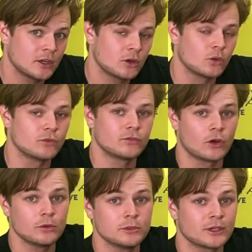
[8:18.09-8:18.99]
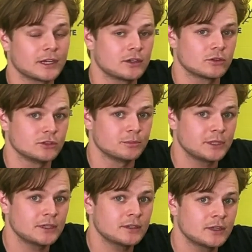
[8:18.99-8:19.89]
or foam you're getting on your
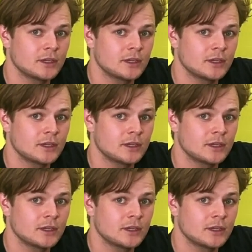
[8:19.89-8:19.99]
beer.